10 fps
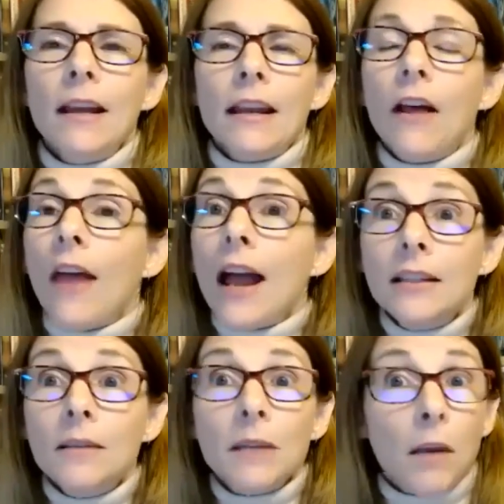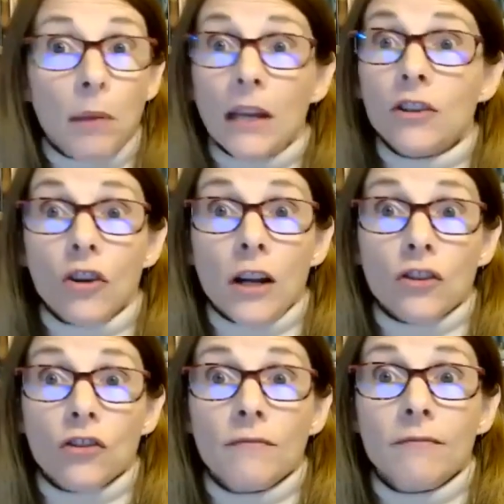Now, that seems like a big
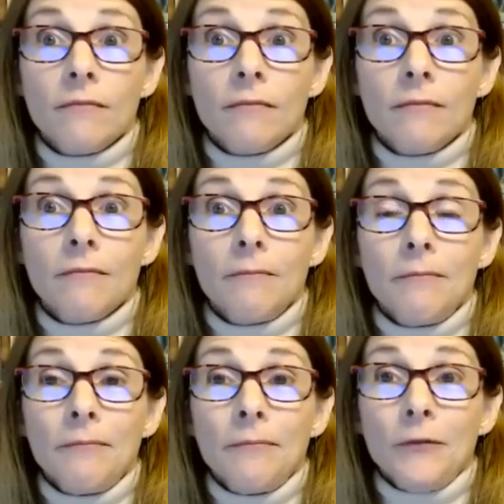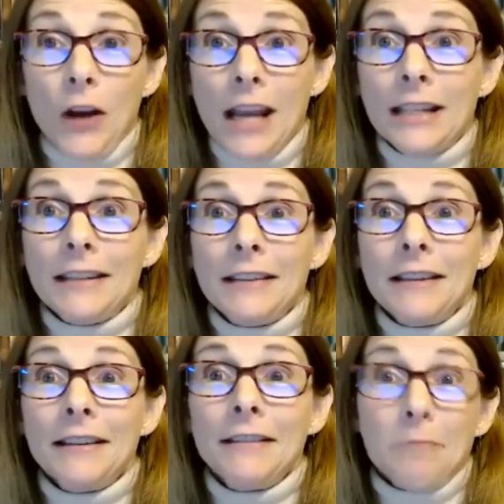stretch, right?
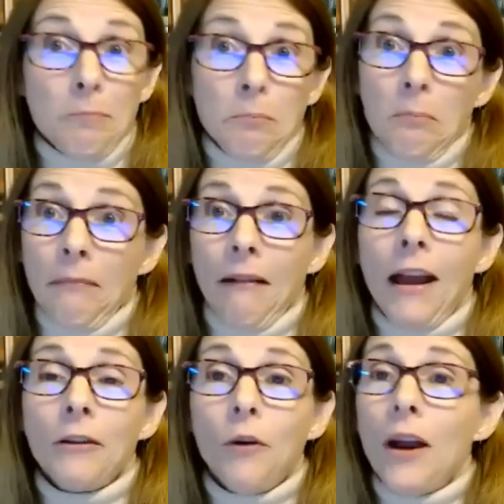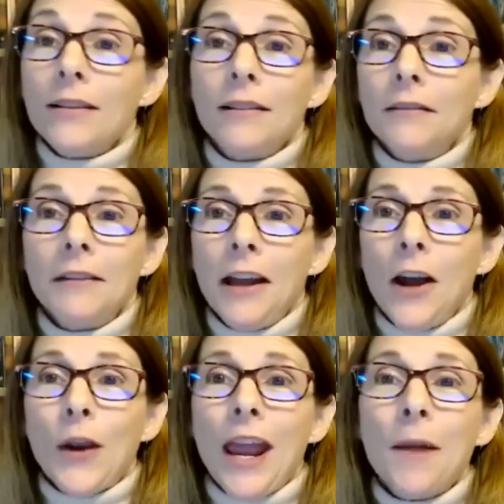I granted,
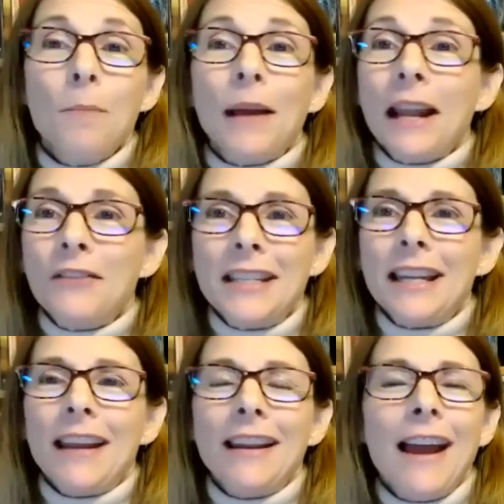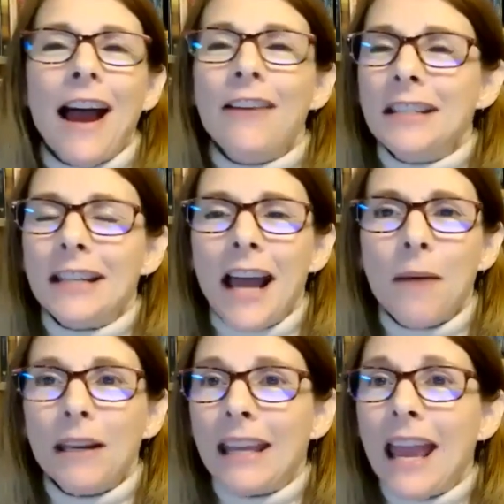okay, but I've seen it. I've seen it
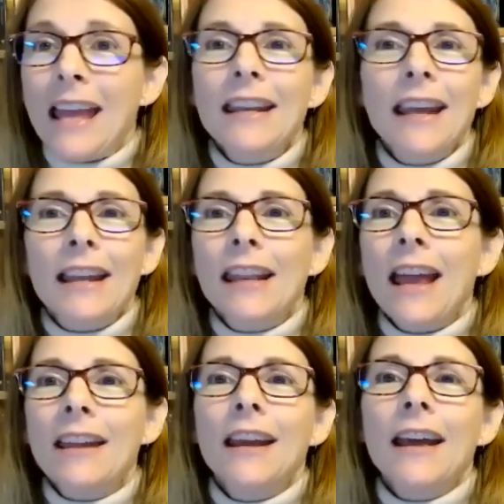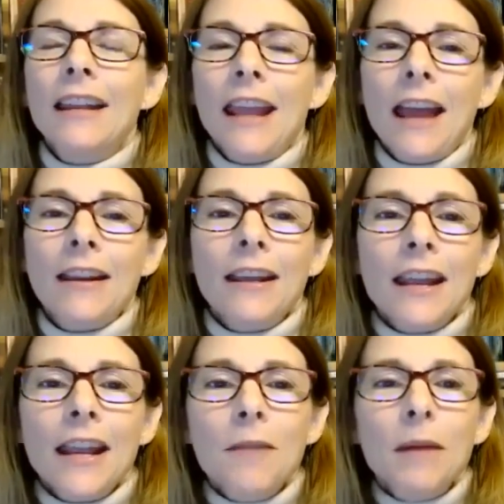happen again and again and again
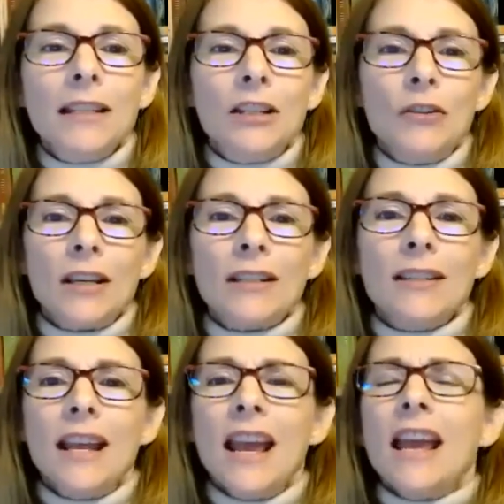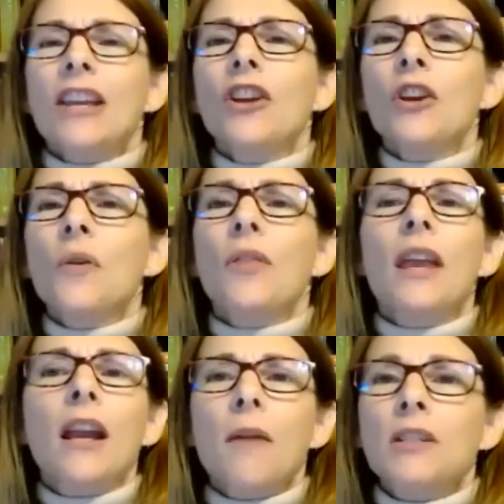in my students. You know,
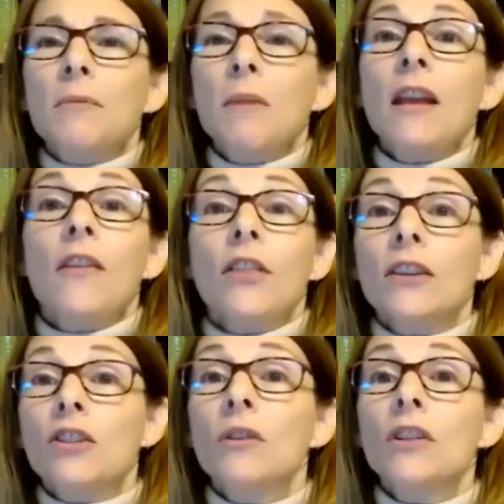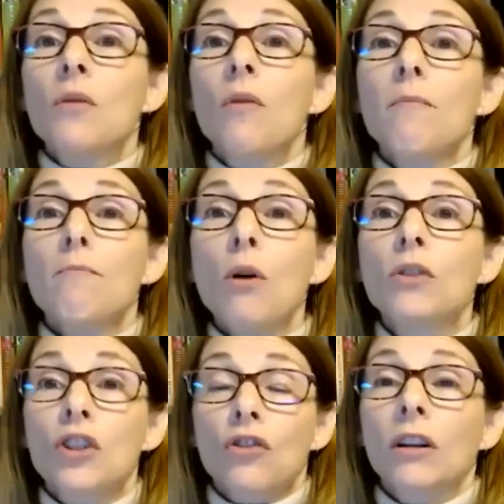they come to me, the students who are
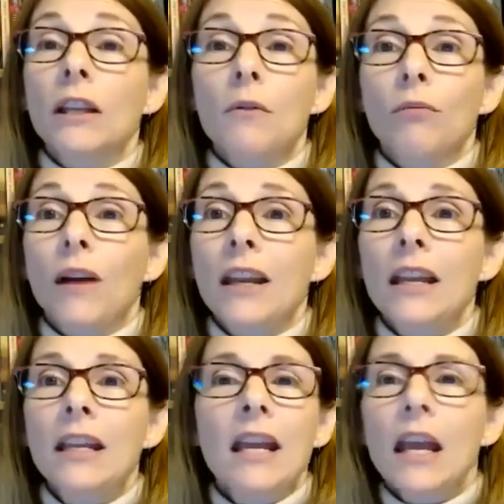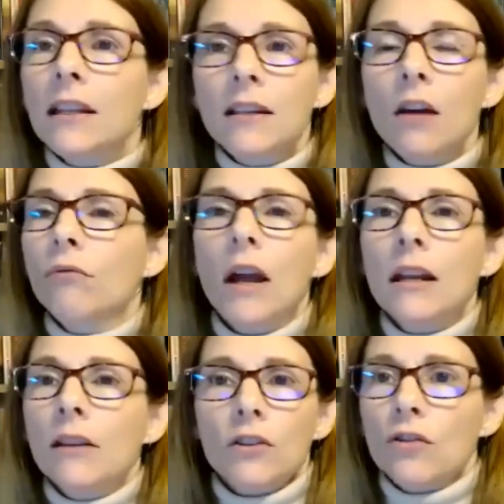most struggling with writing, it's not
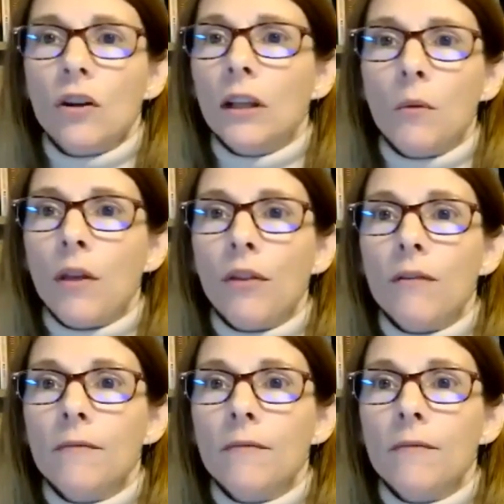writing they're struggling with.